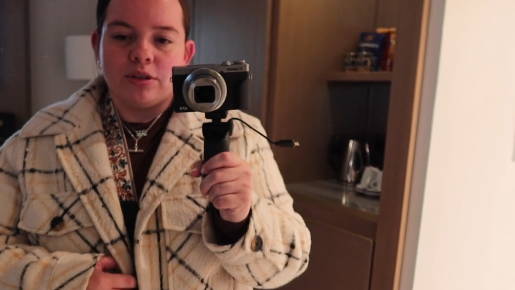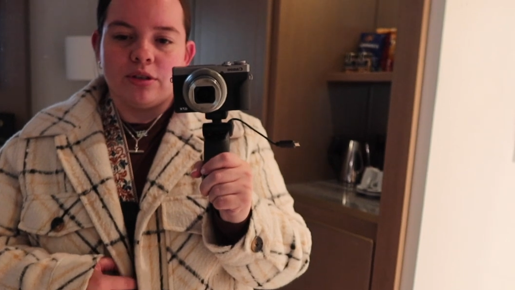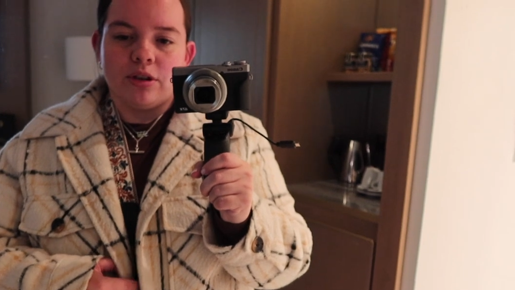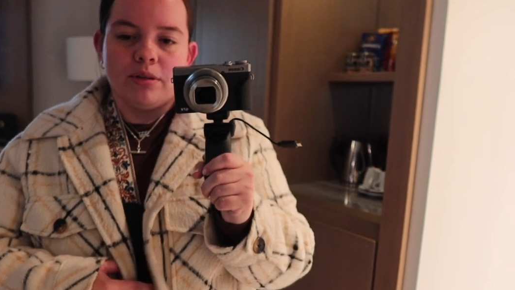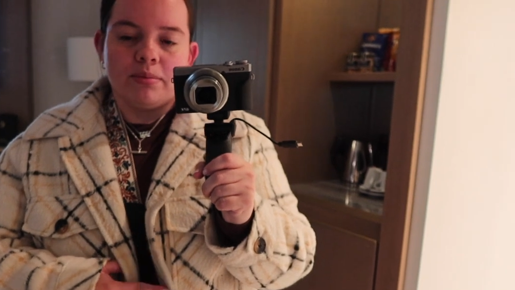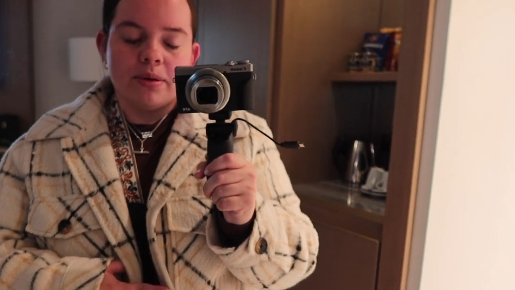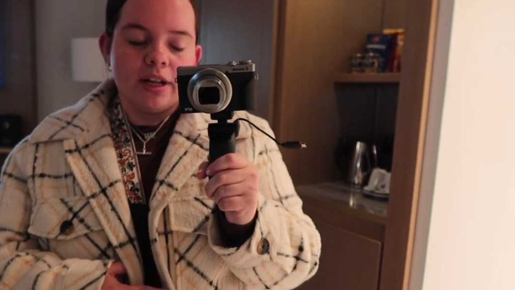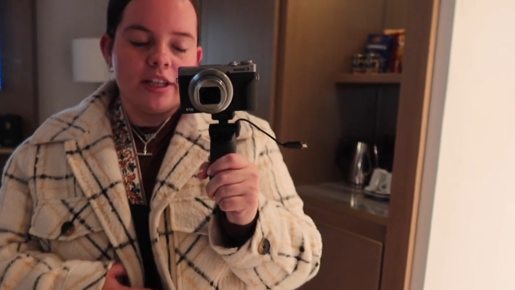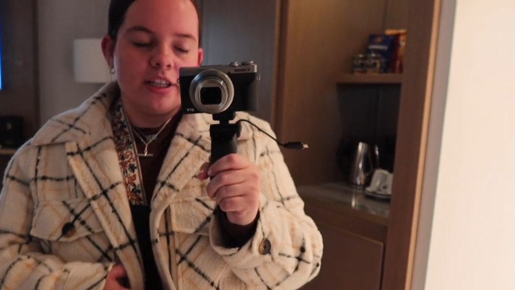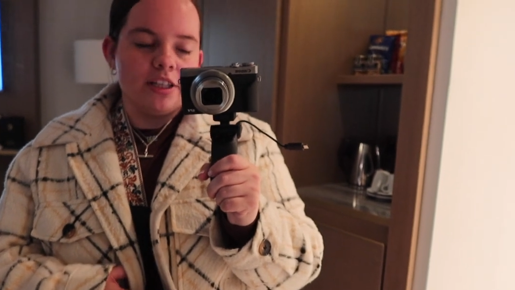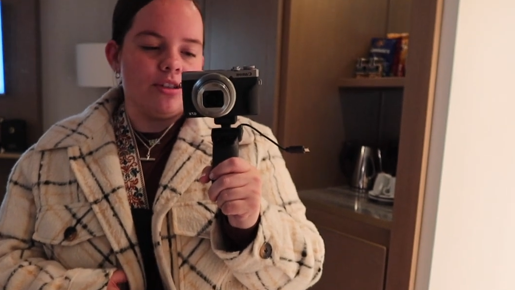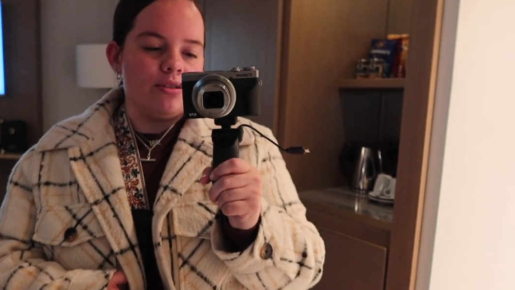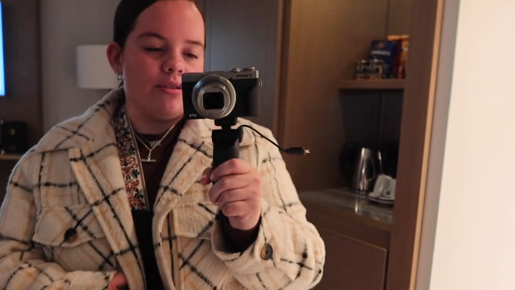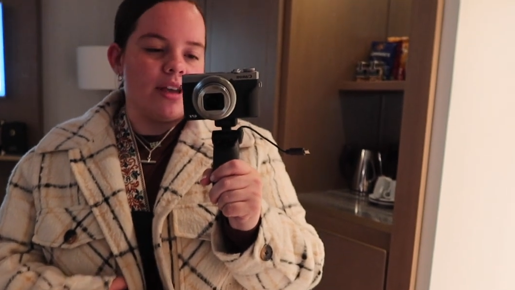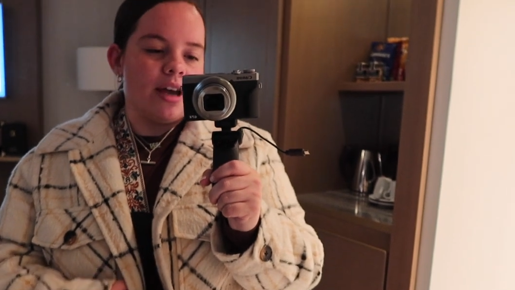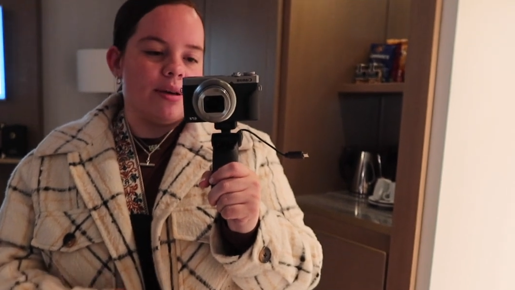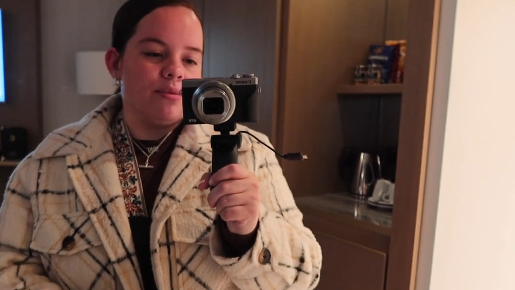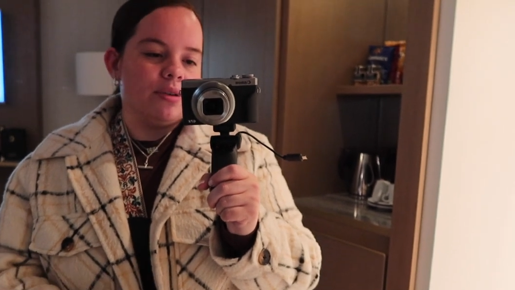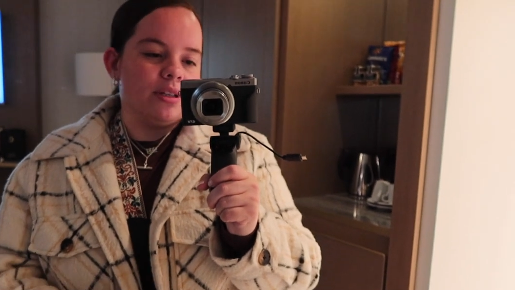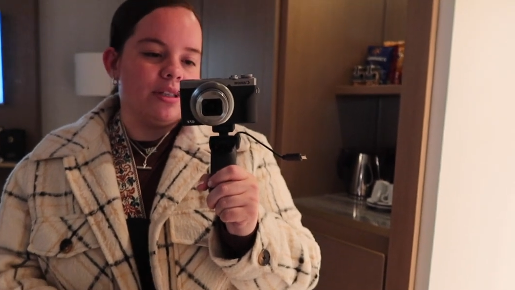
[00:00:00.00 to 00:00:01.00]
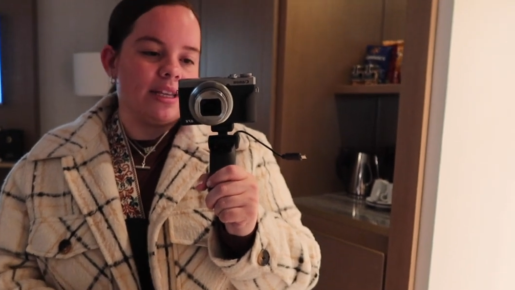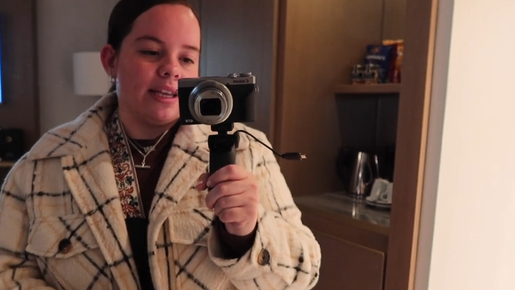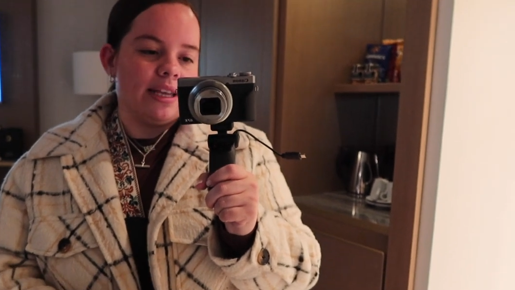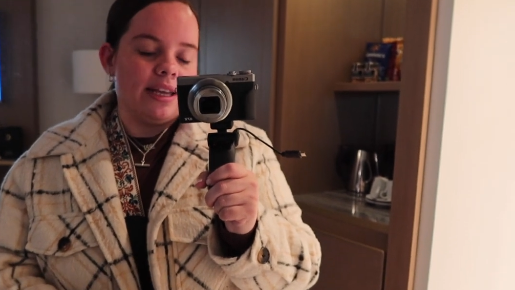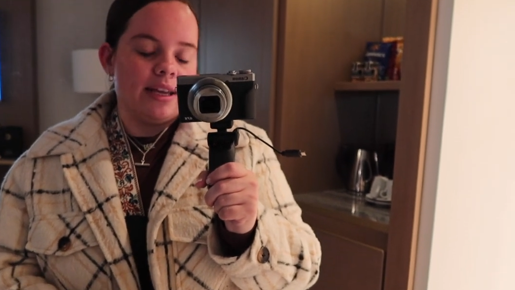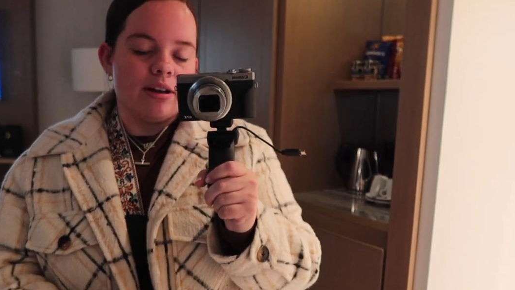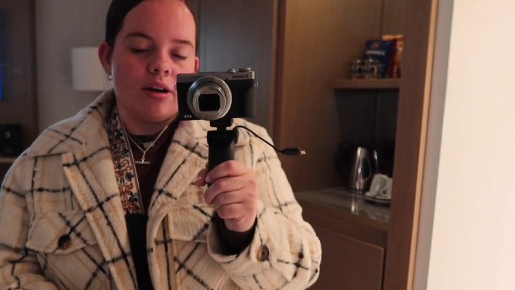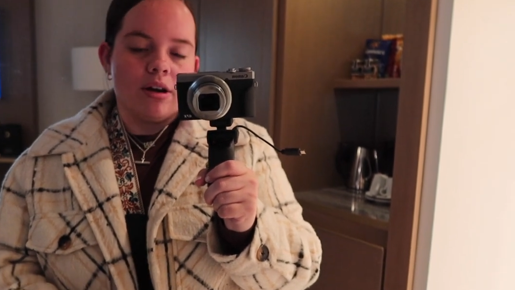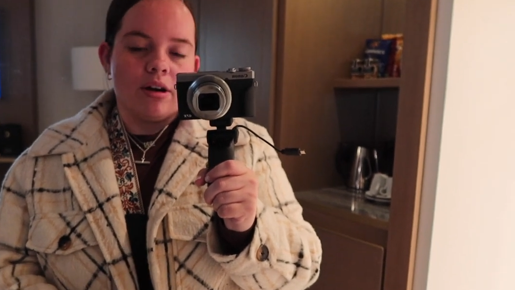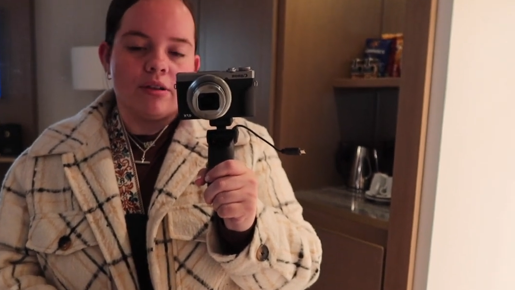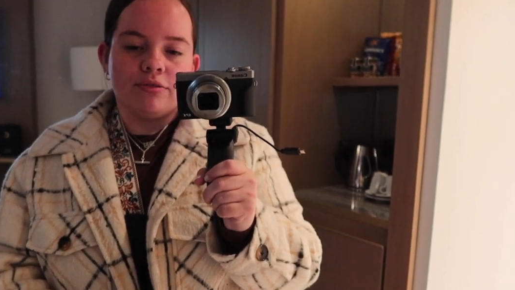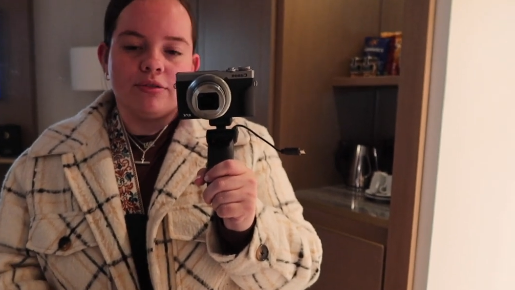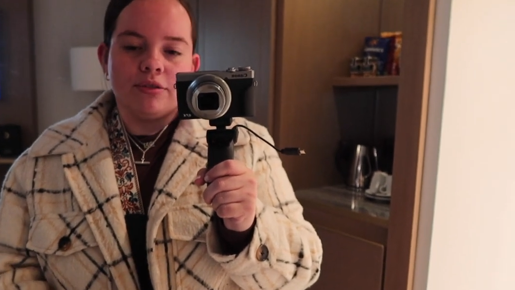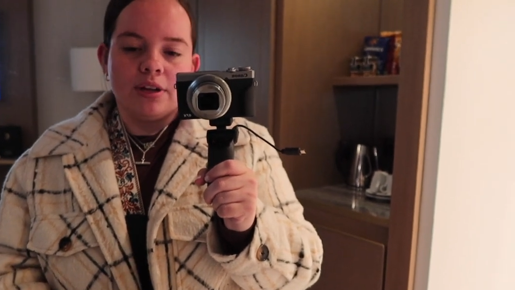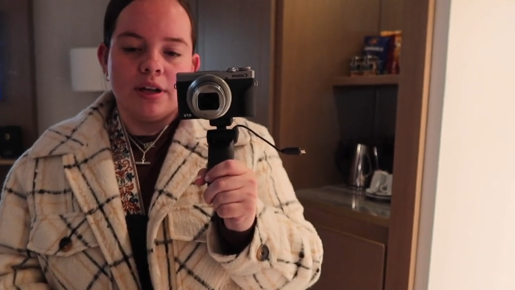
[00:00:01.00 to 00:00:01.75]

so I'll probably do that once I get off.